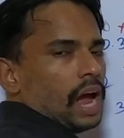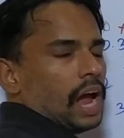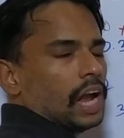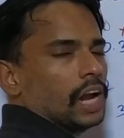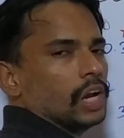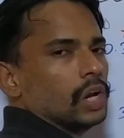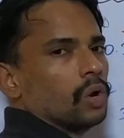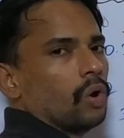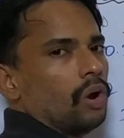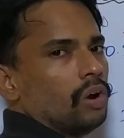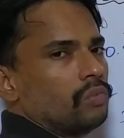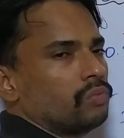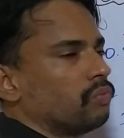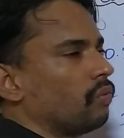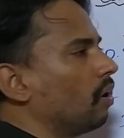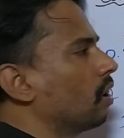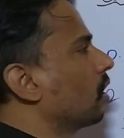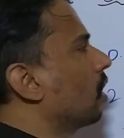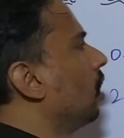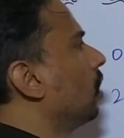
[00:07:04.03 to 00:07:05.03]
and
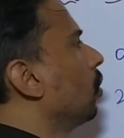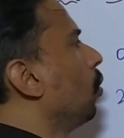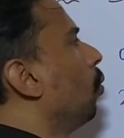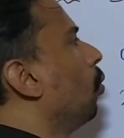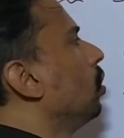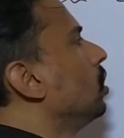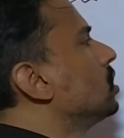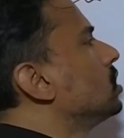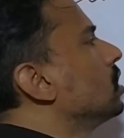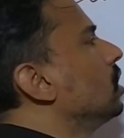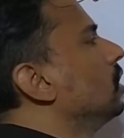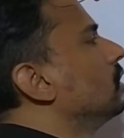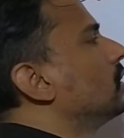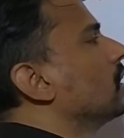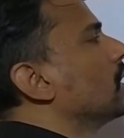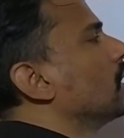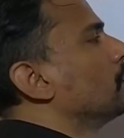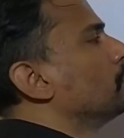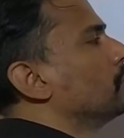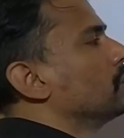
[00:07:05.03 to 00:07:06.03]
not for our original
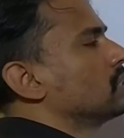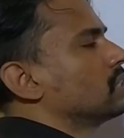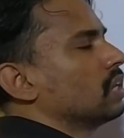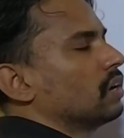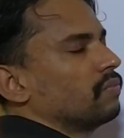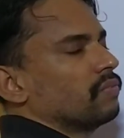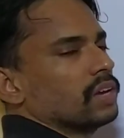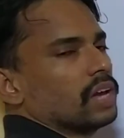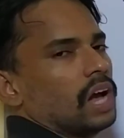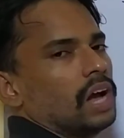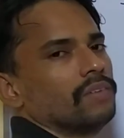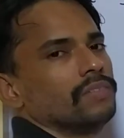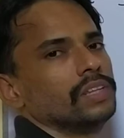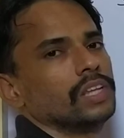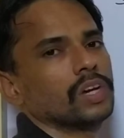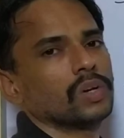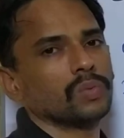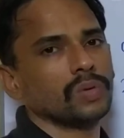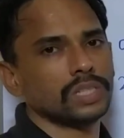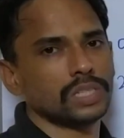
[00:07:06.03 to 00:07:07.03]
three numbers that we have
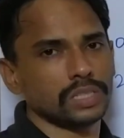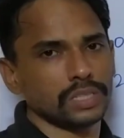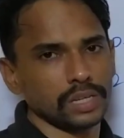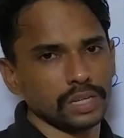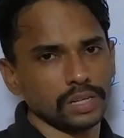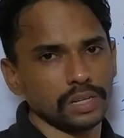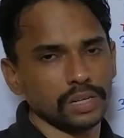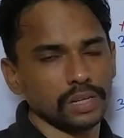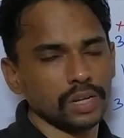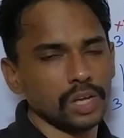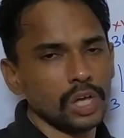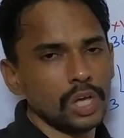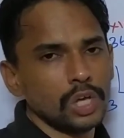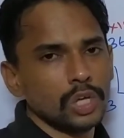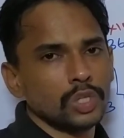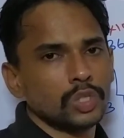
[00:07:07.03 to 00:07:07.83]
in the question